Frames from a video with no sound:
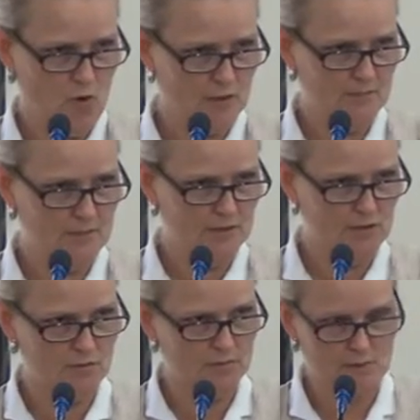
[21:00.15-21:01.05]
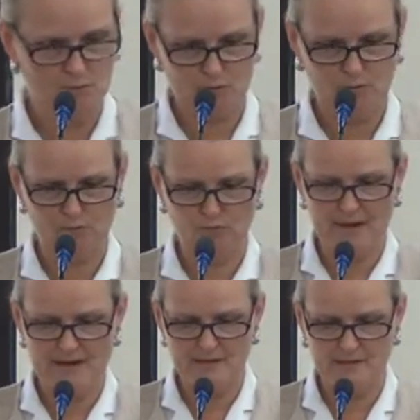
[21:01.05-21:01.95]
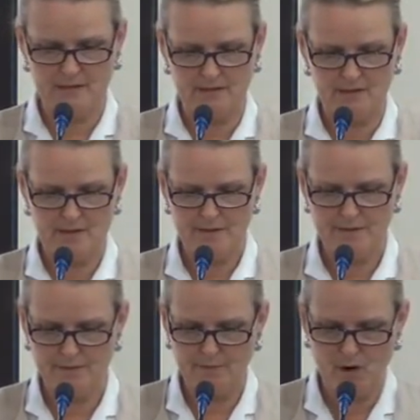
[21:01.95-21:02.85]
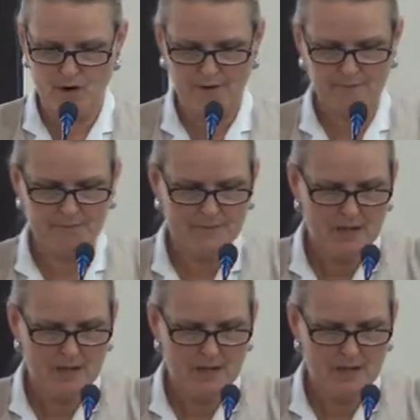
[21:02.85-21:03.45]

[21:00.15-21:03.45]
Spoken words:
We're all committed to them, but we're raising the bar.